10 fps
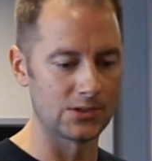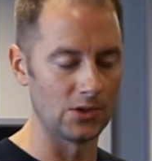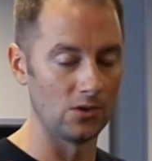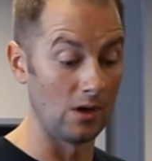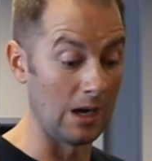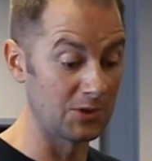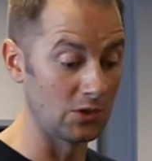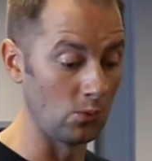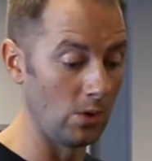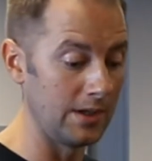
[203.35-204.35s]
So
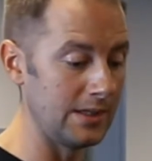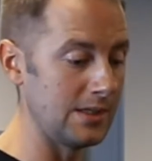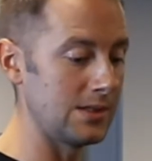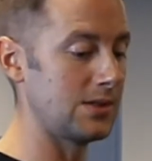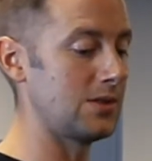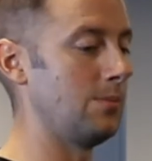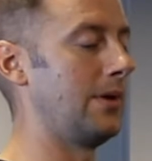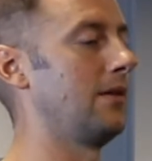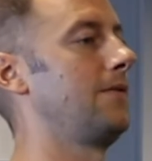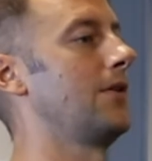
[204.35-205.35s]
option one is
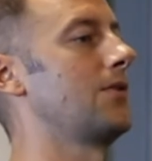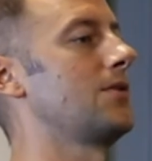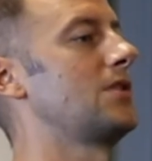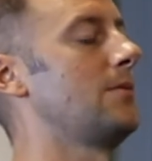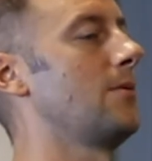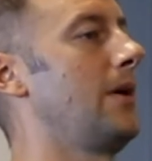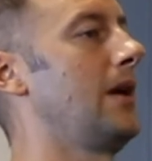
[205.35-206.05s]
middle finger at the seam of the